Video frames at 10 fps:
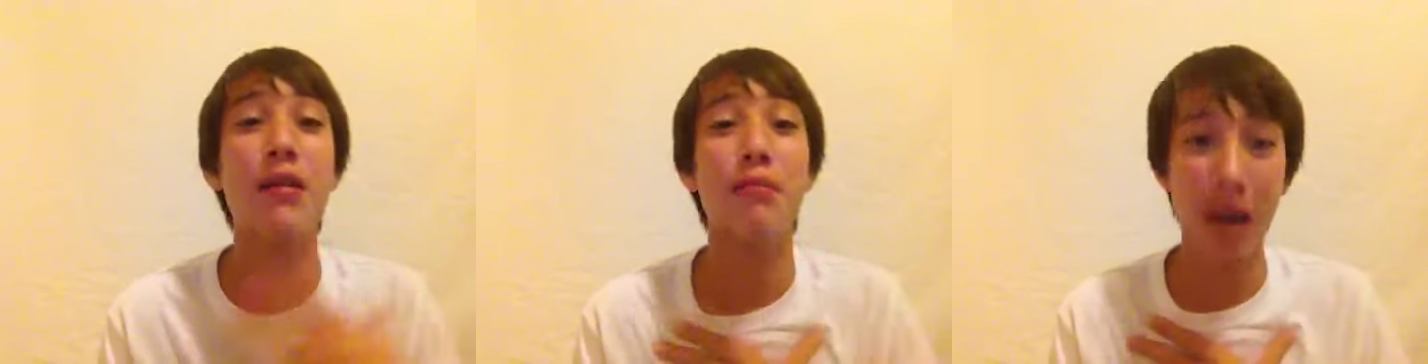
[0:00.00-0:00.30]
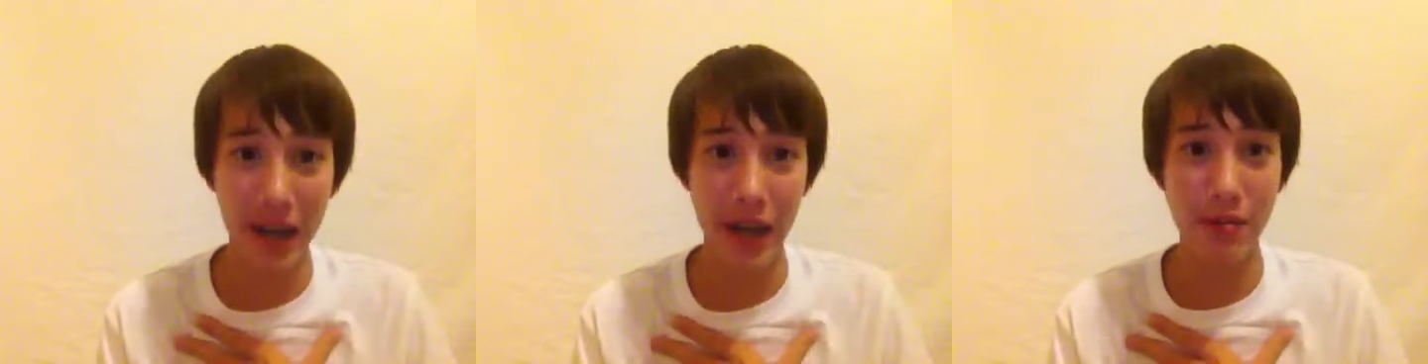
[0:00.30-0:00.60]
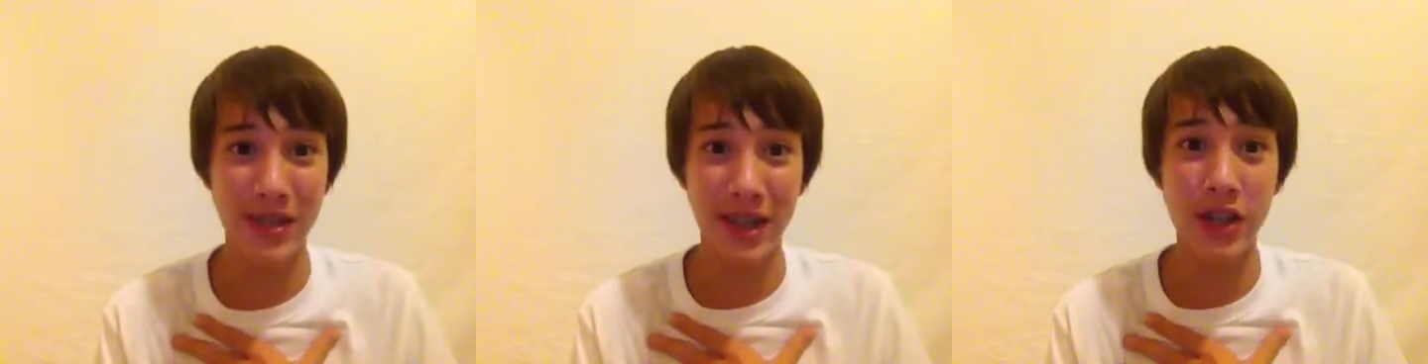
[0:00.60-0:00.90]
My
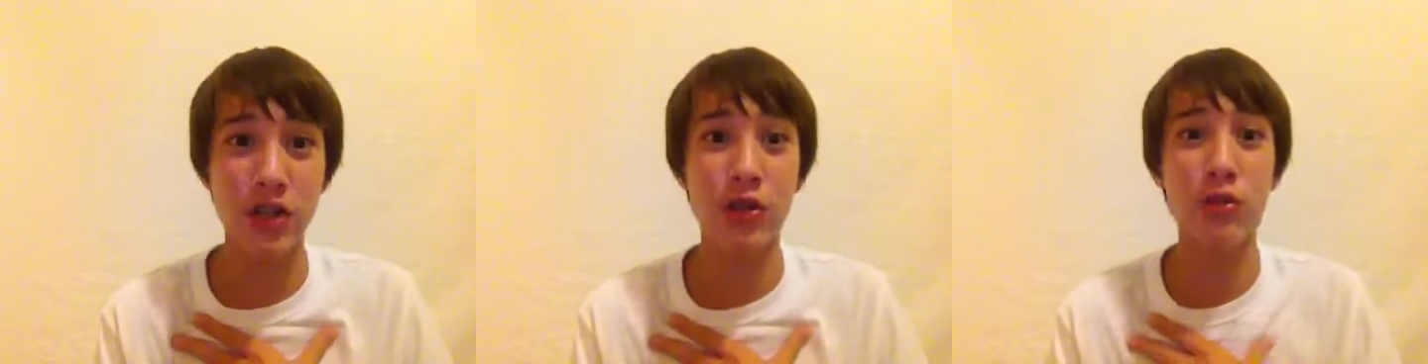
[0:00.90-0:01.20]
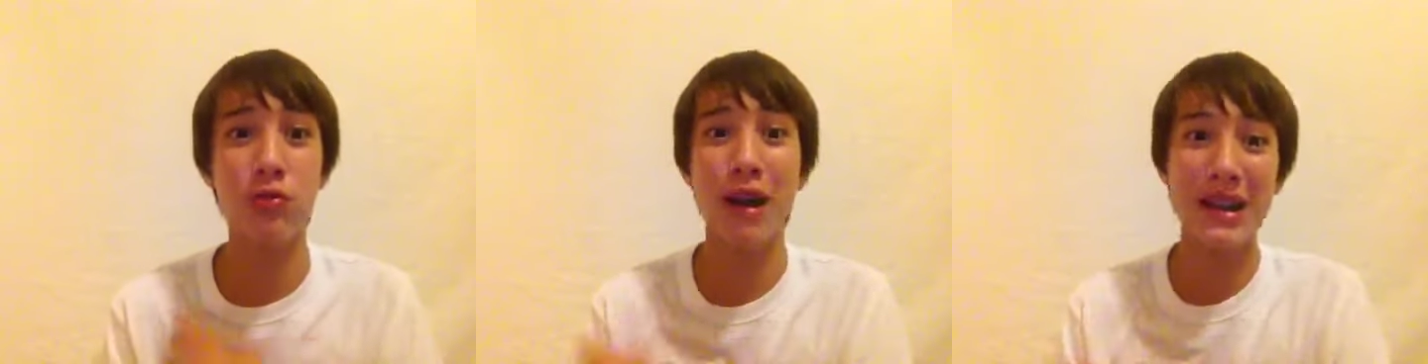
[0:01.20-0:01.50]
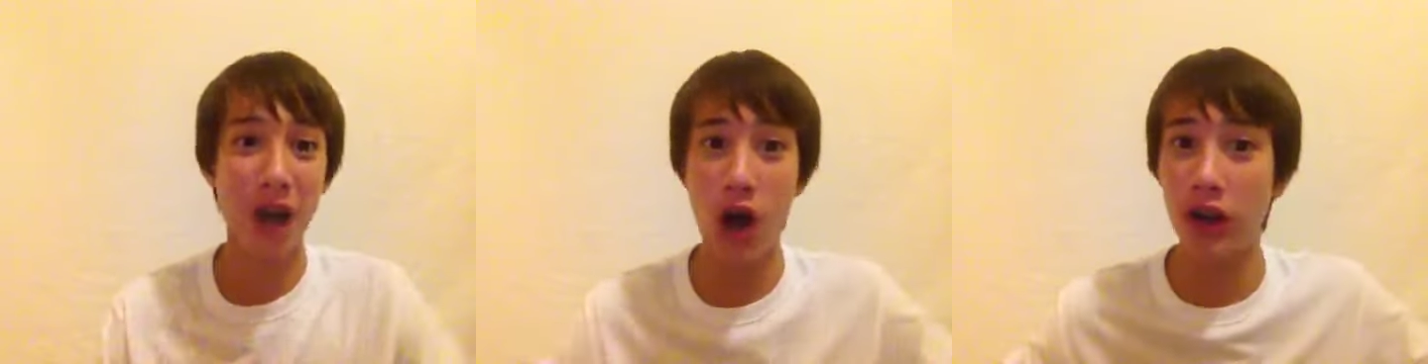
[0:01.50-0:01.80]
name's Andrew. My
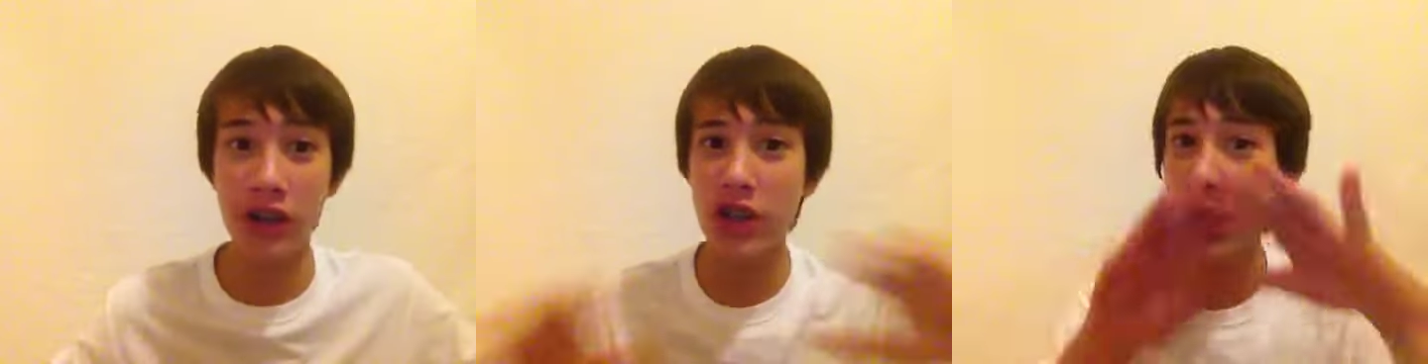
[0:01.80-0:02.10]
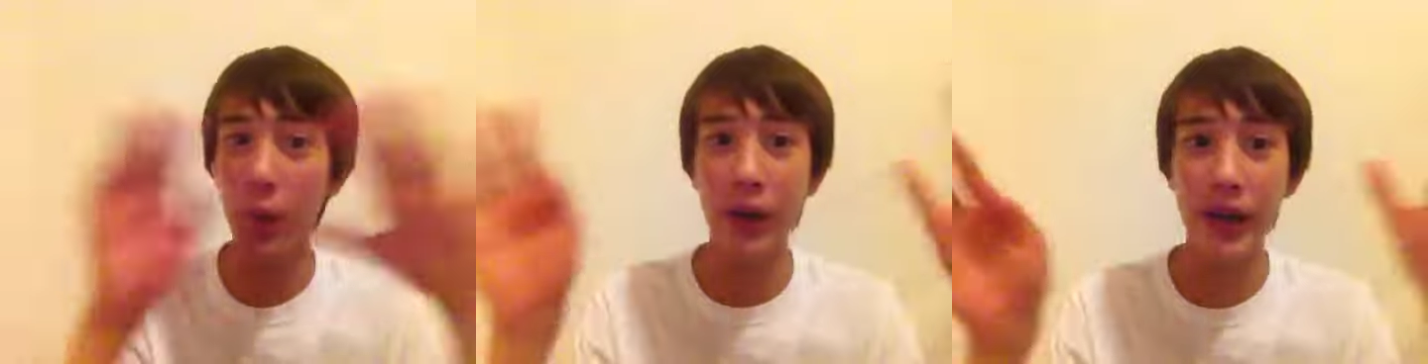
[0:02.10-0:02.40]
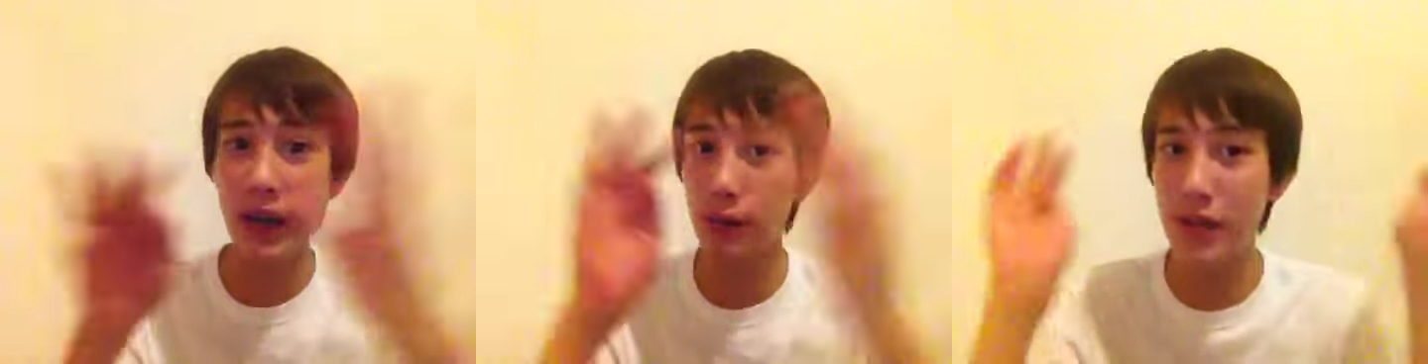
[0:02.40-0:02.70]
dog is nowhere
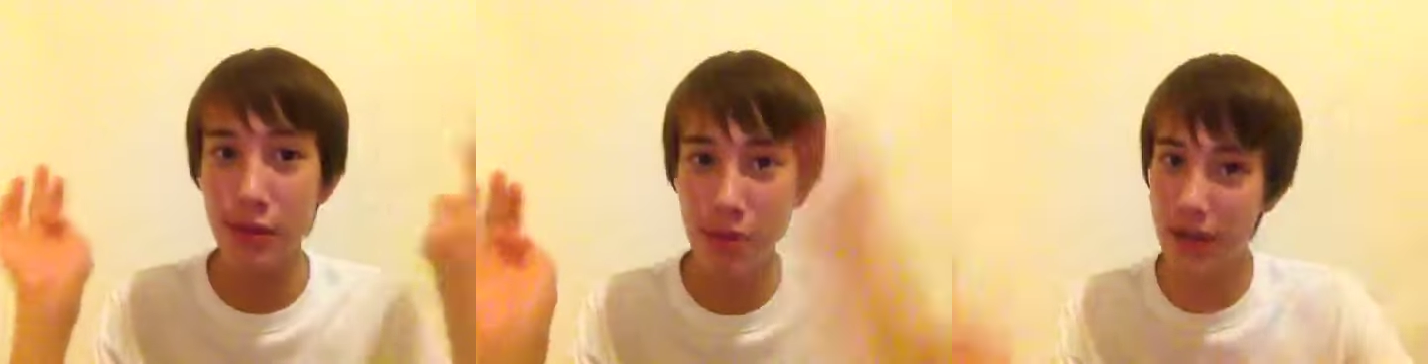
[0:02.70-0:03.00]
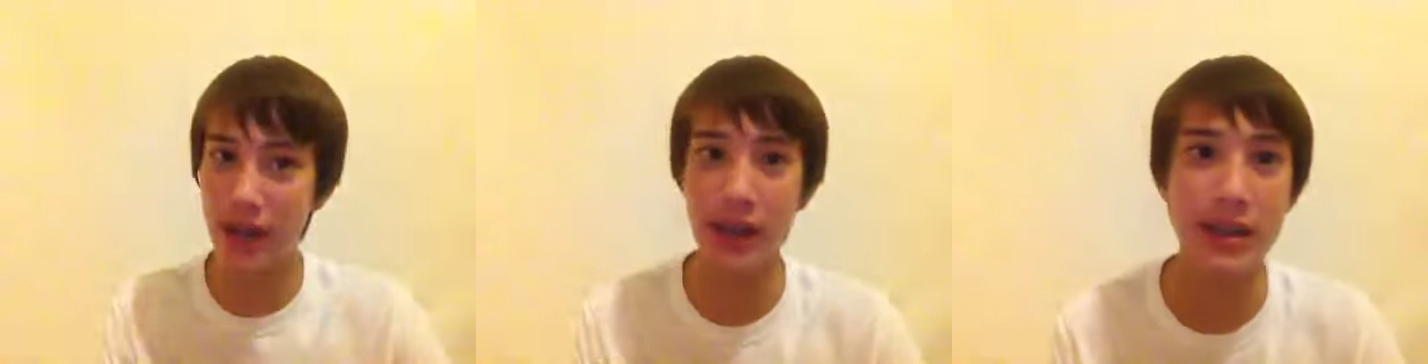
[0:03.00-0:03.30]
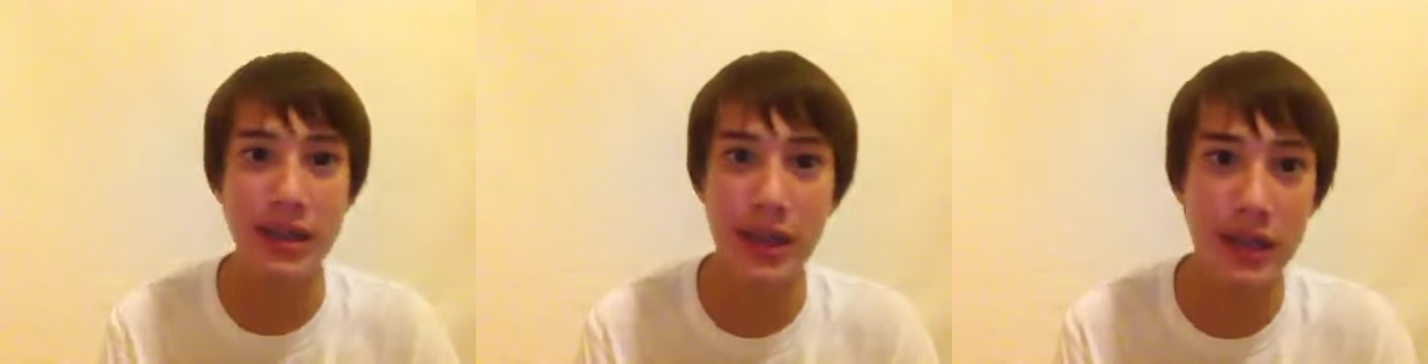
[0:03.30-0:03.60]
near me
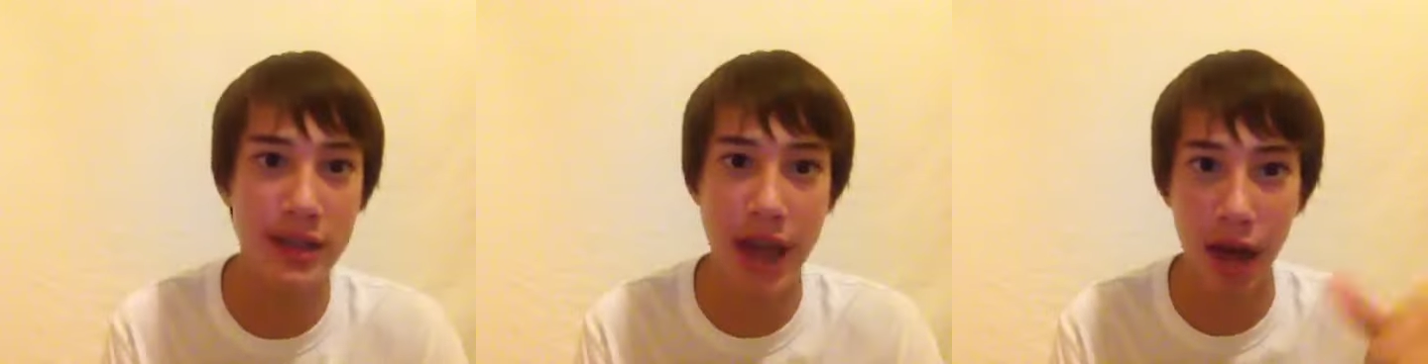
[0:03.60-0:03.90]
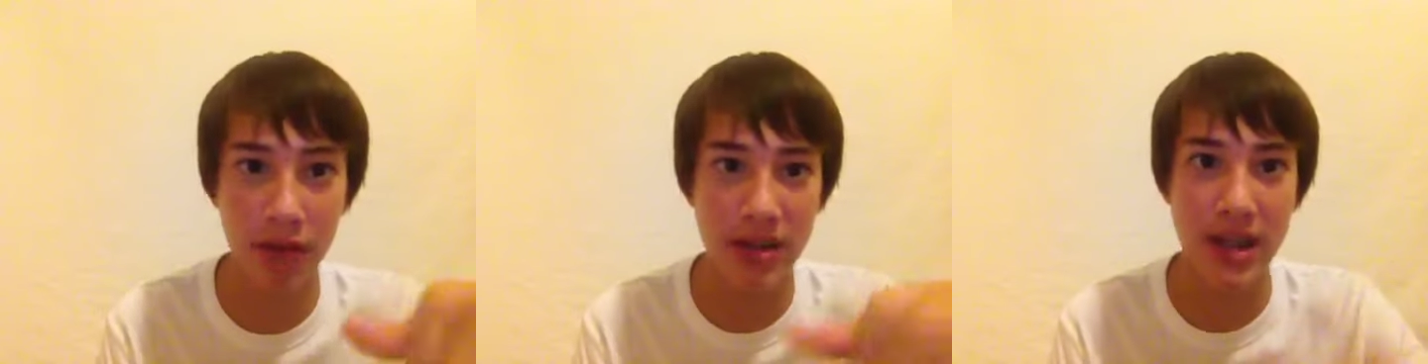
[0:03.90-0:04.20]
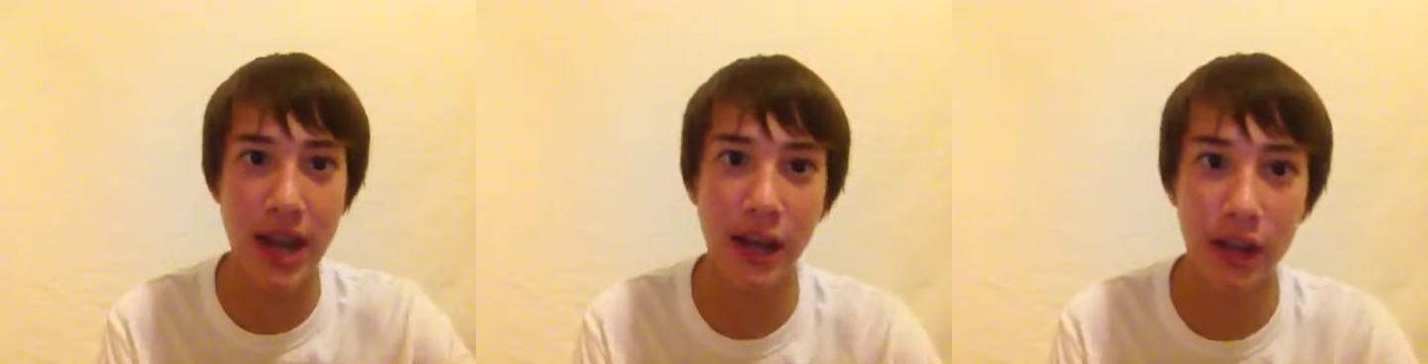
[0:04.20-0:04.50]
because he's
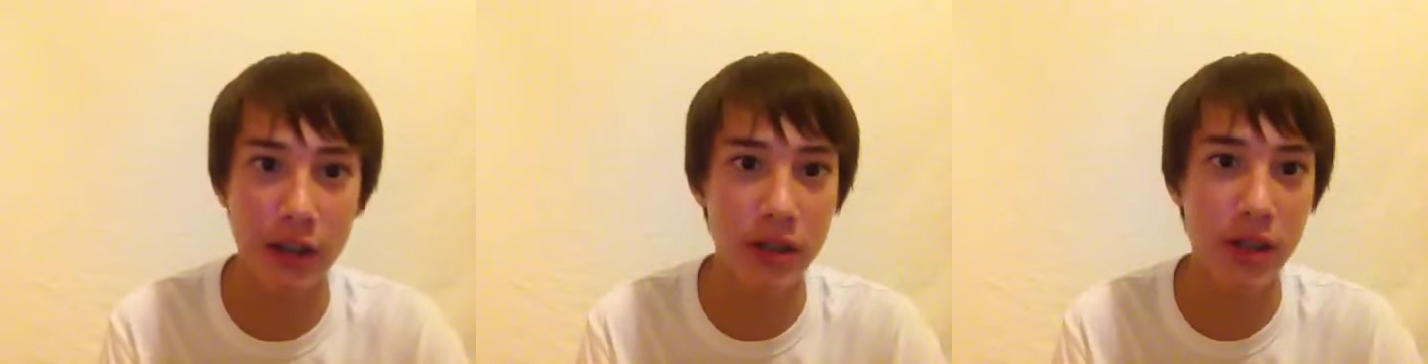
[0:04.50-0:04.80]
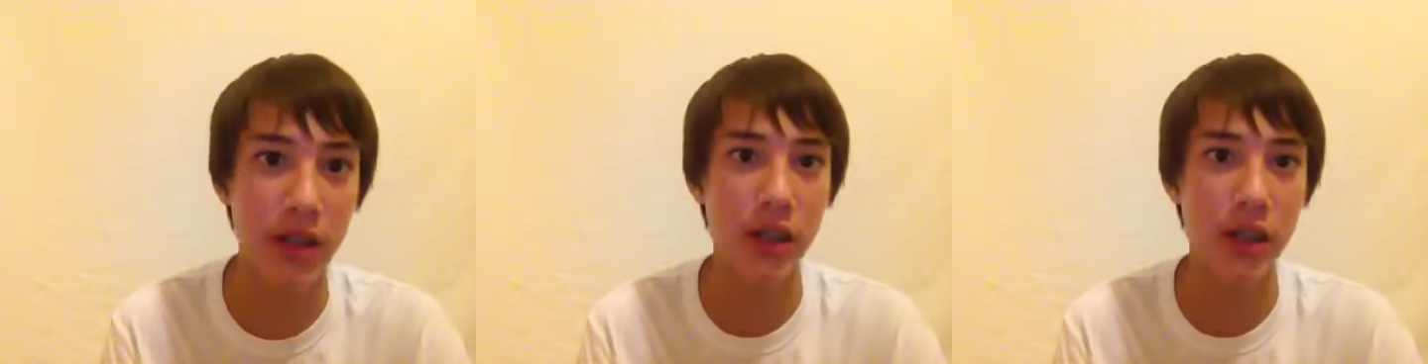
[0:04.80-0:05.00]
downstairs